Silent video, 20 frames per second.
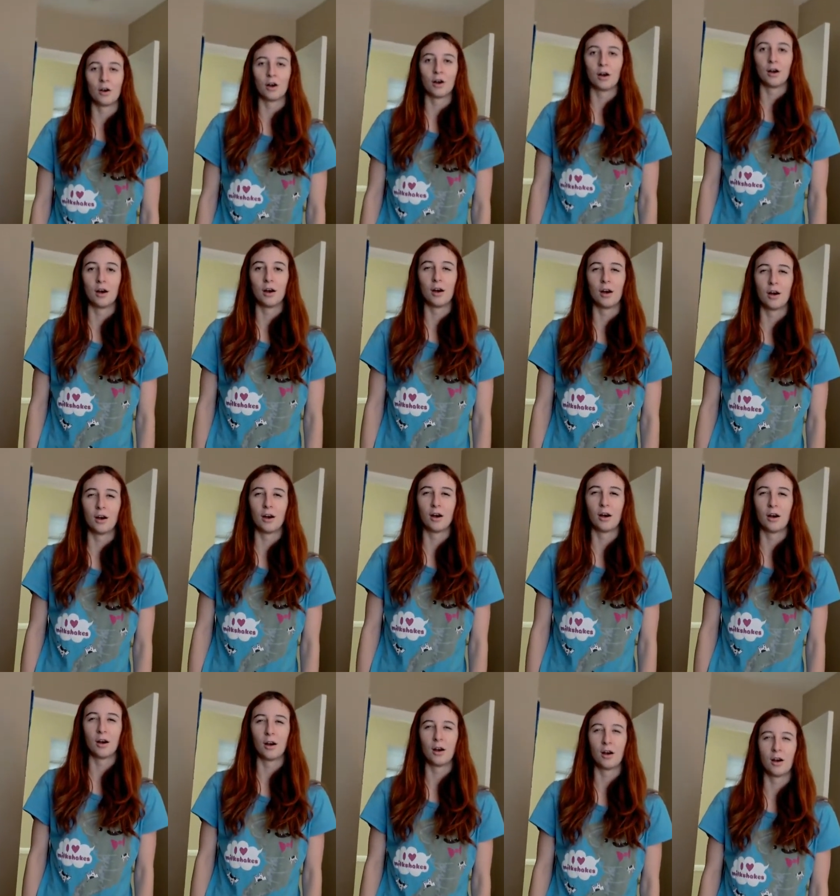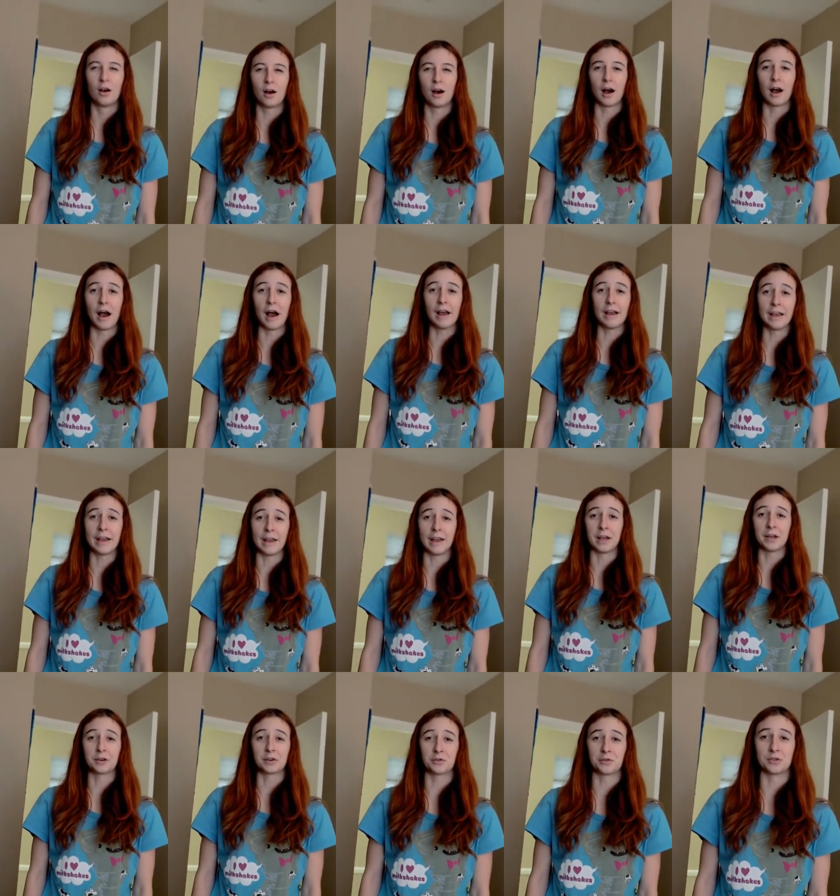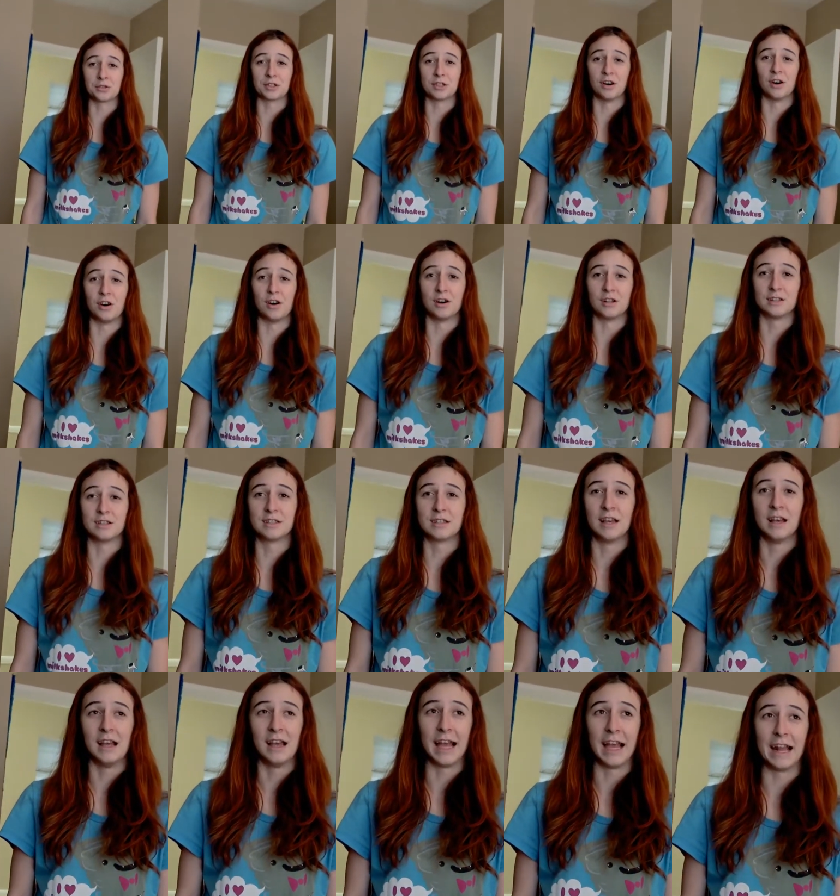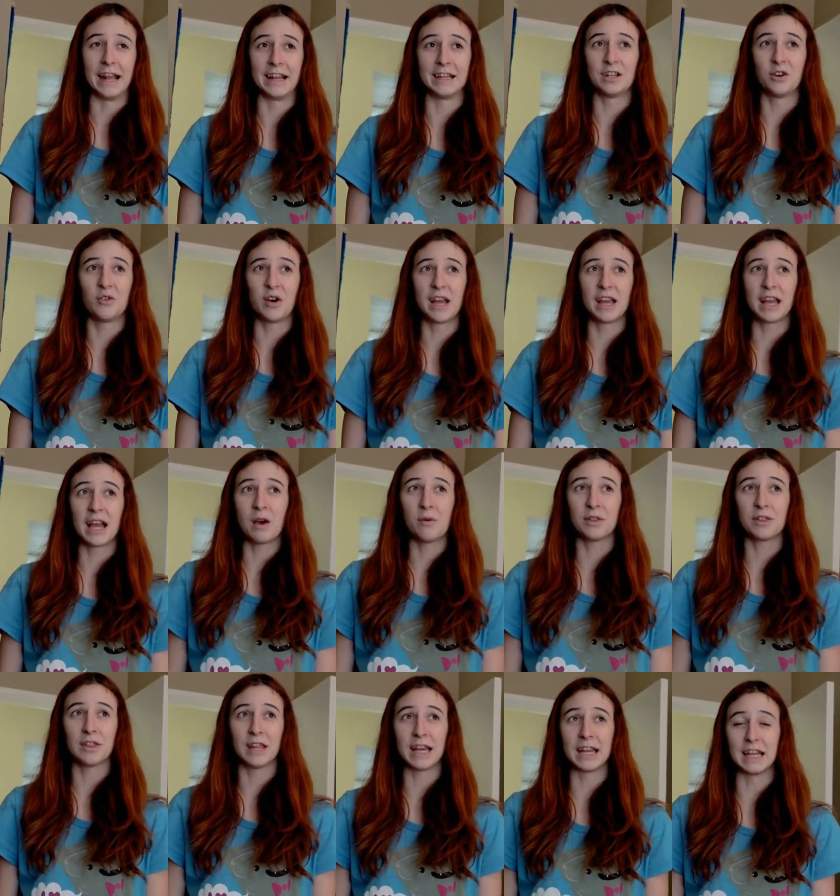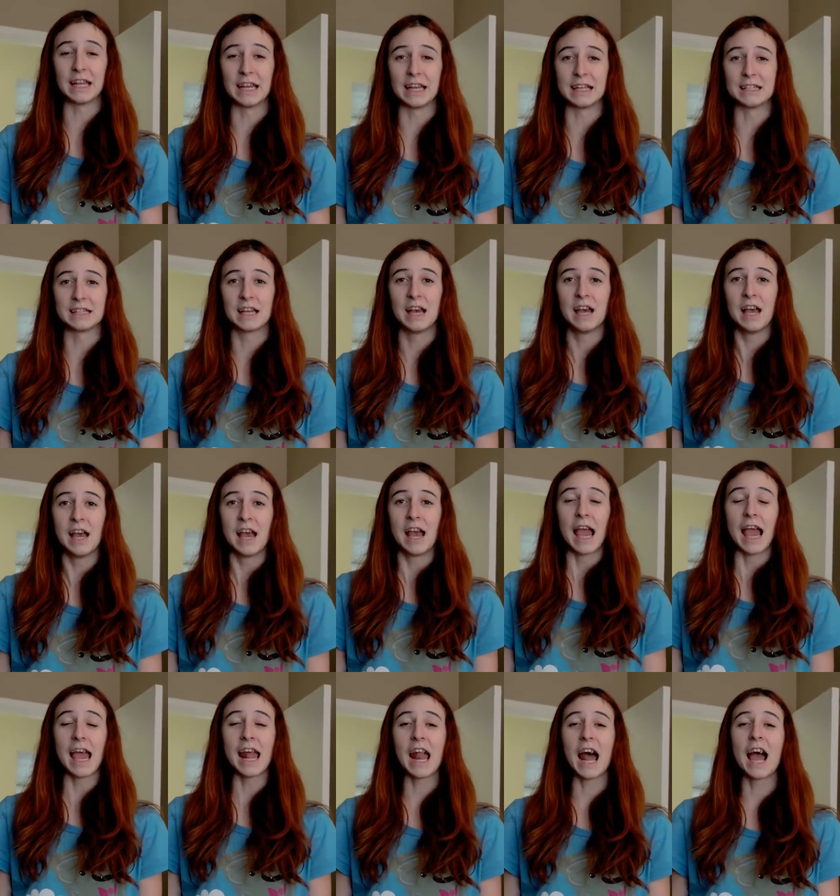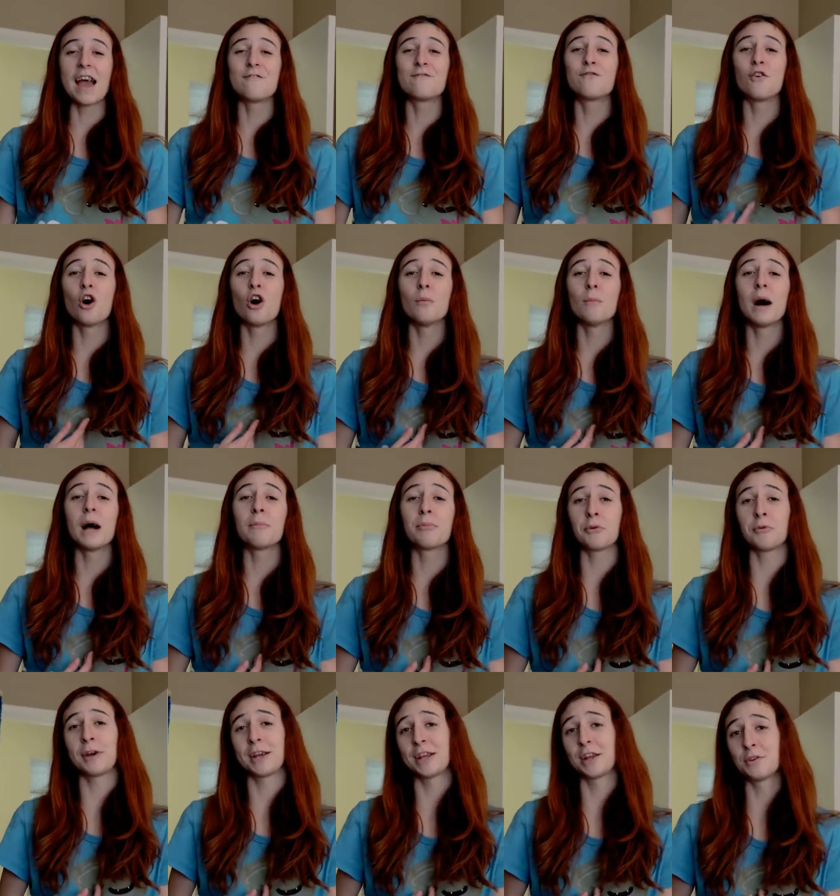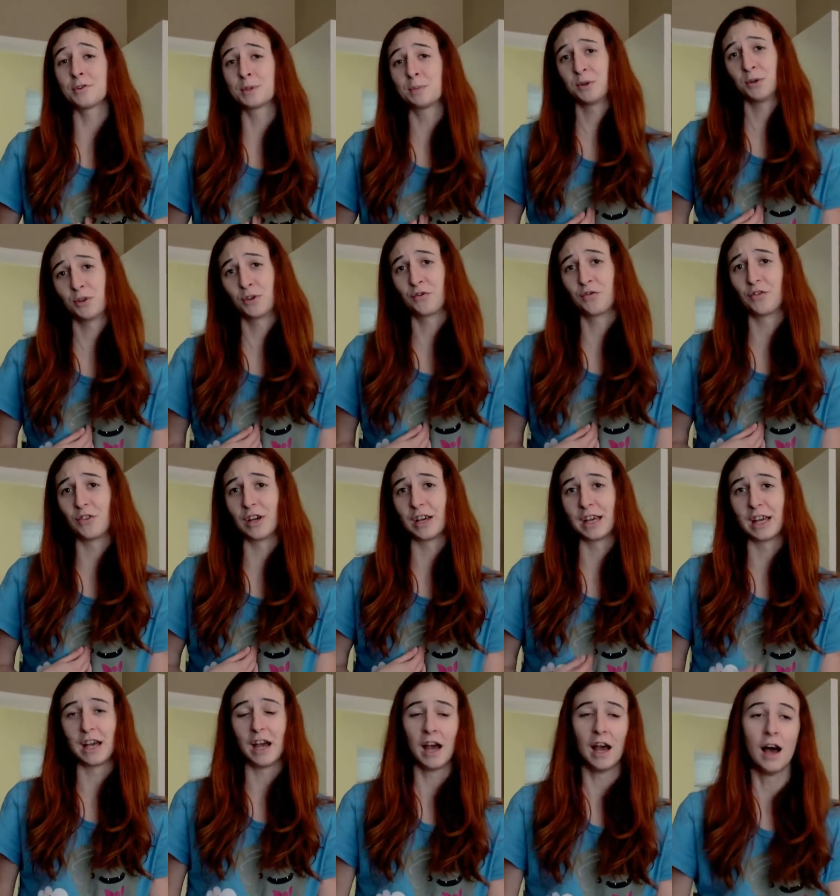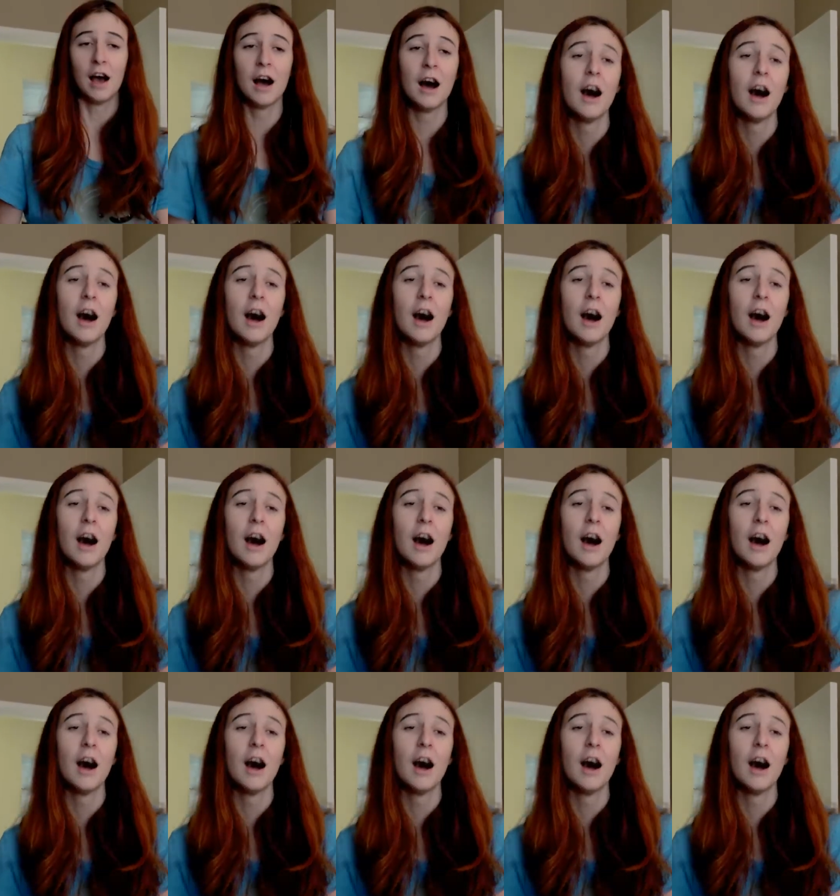eating croissants with ladies. And I don't hang out. Croissants with the ladies. Why